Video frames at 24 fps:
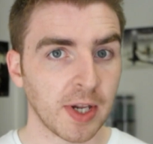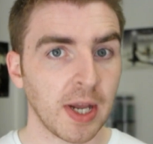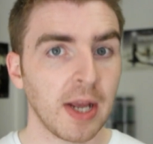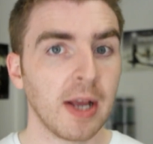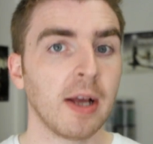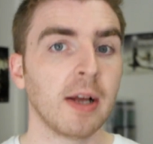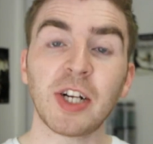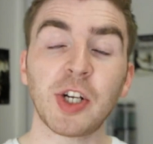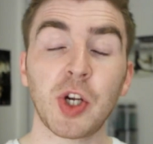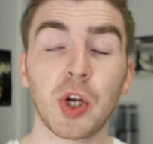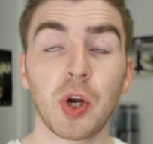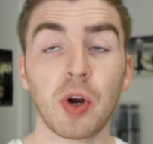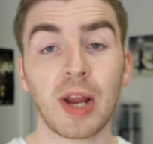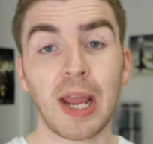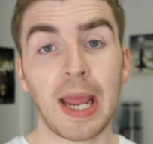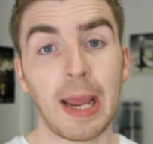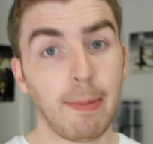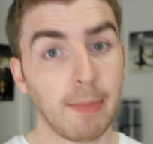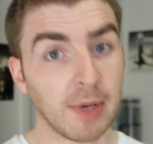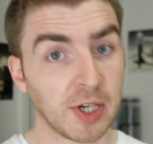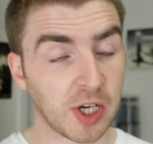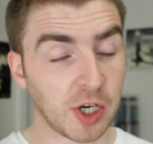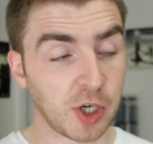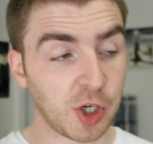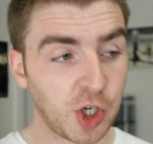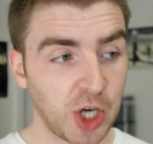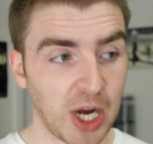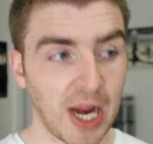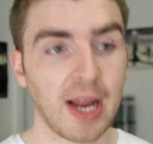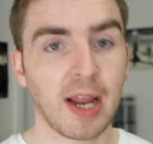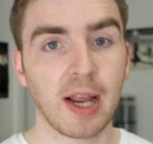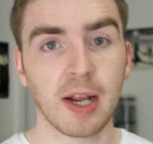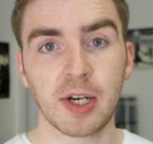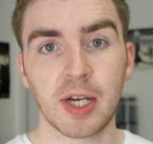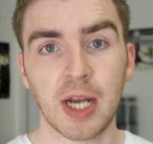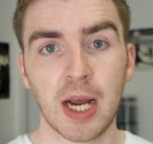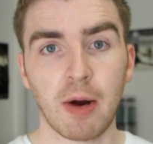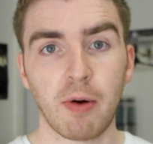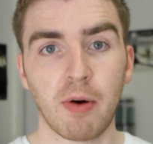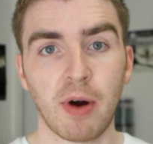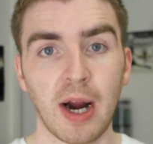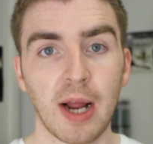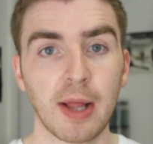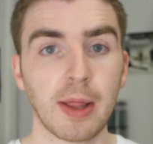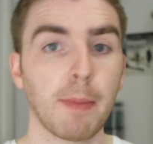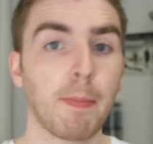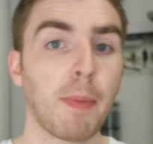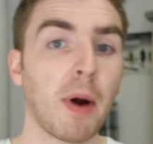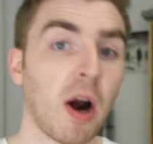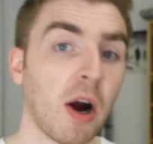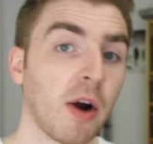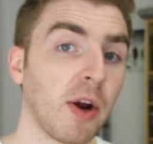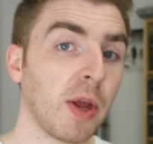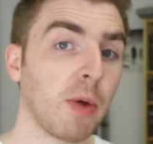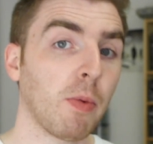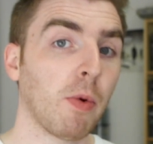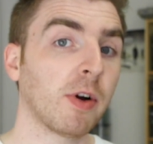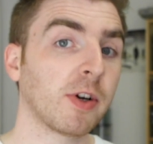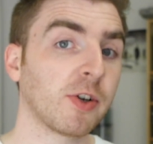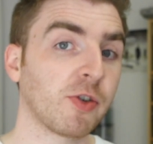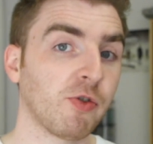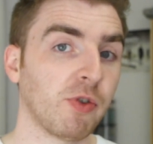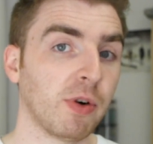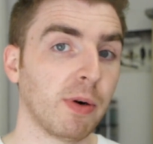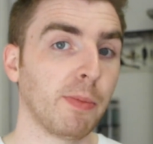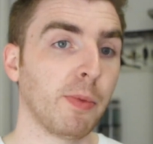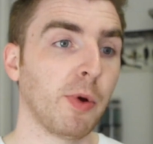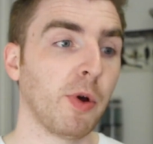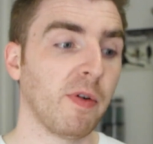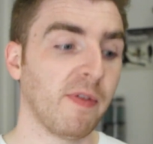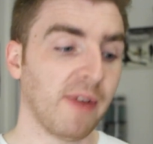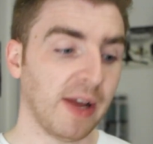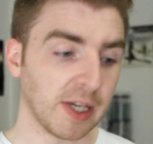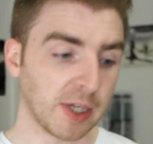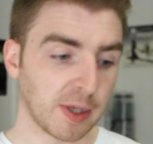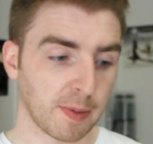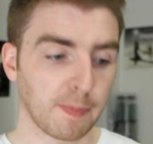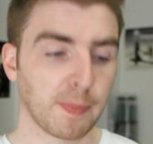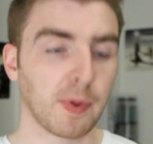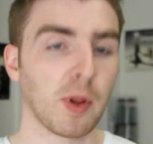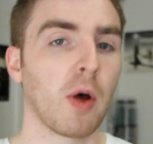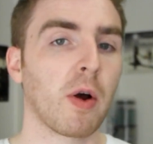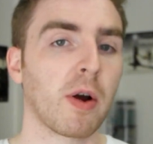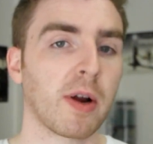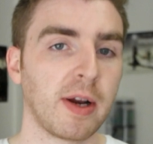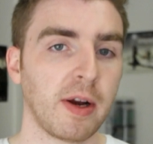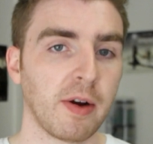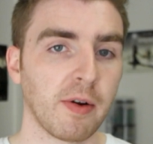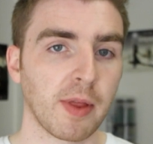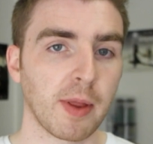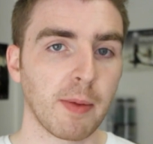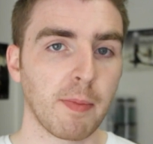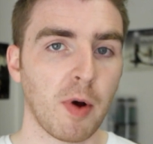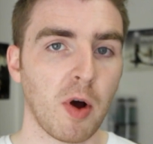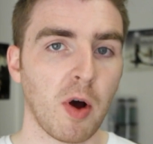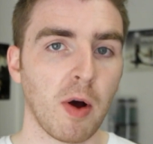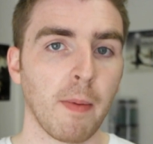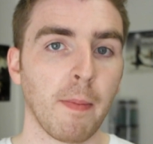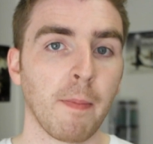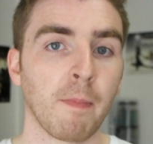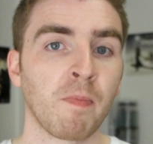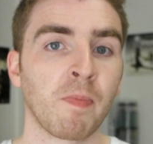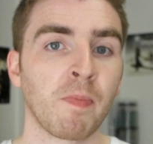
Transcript: Imagine your game is a Jenga tower and the part you want to remove is the block near the bottom.